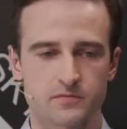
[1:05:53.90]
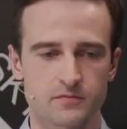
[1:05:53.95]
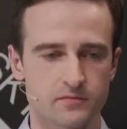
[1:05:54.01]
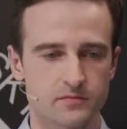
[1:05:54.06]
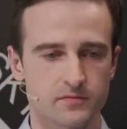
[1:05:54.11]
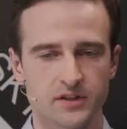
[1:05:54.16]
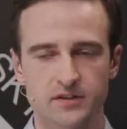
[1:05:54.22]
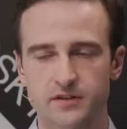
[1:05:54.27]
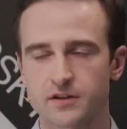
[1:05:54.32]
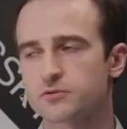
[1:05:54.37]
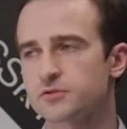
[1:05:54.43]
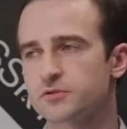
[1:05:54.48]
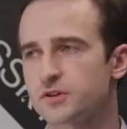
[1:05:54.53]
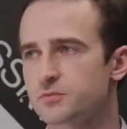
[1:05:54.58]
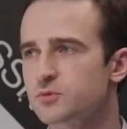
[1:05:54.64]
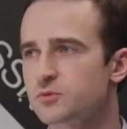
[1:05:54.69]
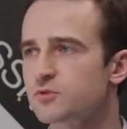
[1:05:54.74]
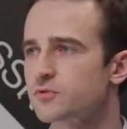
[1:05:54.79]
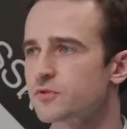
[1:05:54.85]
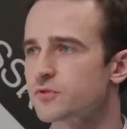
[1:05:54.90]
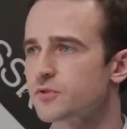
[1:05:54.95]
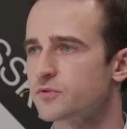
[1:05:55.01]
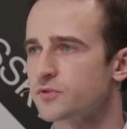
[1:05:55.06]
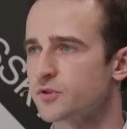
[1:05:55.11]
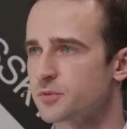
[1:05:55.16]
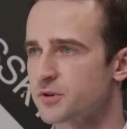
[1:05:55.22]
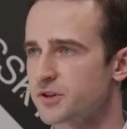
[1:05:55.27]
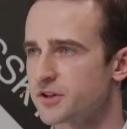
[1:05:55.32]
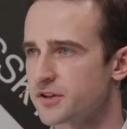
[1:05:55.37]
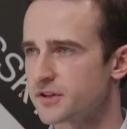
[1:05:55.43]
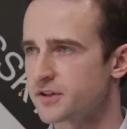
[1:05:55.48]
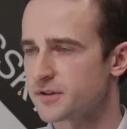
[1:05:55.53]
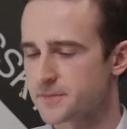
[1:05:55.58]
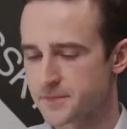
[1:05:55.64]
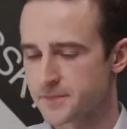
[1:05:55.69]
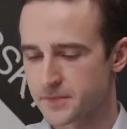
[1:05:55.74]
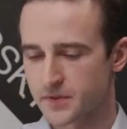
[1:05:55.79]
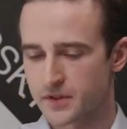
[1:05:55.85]
inaccurate move from Giri.
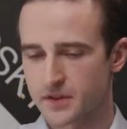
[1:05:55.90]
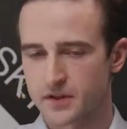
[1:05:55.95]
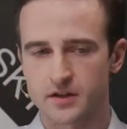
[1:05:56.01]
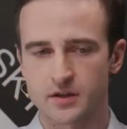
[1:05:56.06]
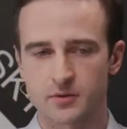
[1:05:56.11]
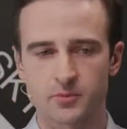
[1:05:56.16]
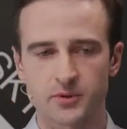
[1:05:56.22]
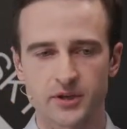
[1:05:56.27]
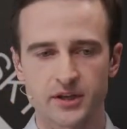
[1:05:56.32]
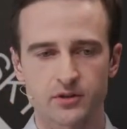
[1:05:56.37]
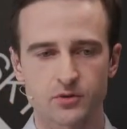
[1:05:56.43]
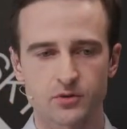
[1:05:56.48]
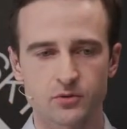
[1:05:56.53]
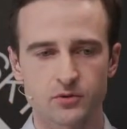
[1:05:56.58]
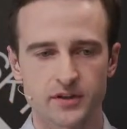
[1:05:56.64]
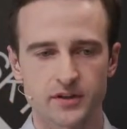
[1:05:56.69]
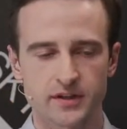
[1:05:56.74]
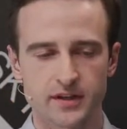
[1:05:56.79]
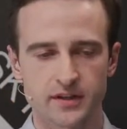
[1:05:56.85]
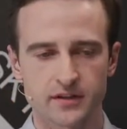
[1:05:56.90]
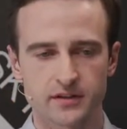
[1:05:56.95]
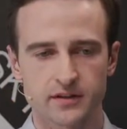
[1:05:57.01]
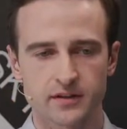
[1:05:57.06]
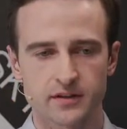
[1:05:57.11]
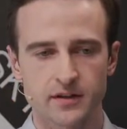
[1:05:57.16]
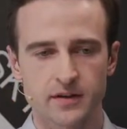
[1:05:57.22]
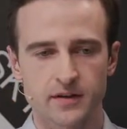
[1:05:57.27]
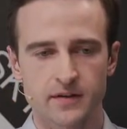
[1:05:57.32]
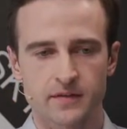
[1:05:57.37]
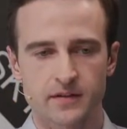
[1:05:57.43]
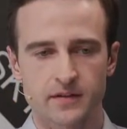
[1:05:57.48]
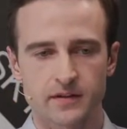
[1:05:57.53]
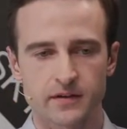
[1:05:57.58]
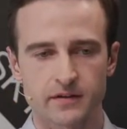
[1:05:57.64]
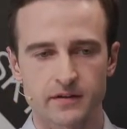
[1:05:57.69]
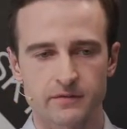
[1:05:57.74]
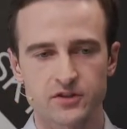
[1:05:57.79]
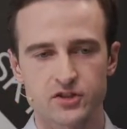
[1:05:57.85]
He played rook e8,
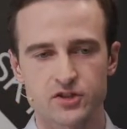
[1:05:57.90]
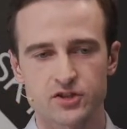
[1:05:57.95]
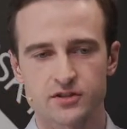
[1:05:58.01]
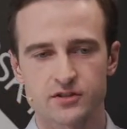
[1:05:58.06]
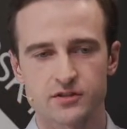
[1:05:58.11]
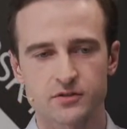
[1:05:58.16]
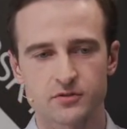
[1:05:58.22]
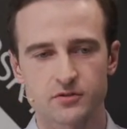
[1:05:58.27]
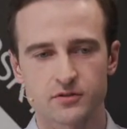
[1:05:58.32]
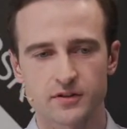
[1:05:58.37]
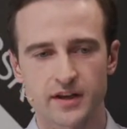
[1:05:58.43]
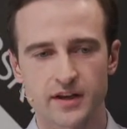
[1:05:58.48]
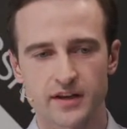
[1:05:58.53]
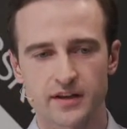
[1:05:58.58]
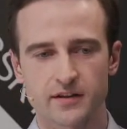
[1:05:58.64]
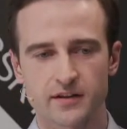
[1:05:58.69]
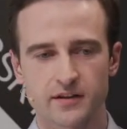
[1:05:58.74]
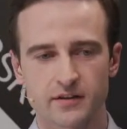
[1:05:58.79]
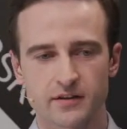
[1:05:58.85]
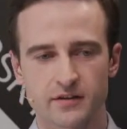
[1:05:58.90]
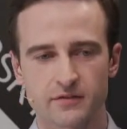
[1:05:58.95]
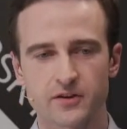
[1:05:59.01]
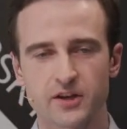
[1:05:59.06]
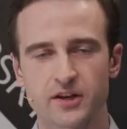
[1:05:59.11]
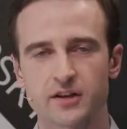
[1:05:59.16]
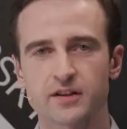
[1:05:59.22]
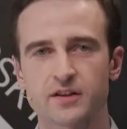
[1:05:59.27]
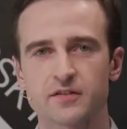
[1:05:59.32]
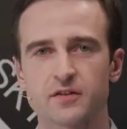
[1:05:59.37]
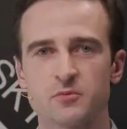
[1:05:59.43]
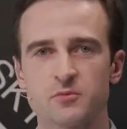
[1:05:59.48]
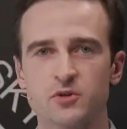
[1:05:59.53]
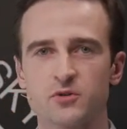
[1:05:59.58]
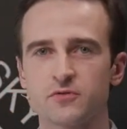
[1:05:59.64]
which is look like a very clever move.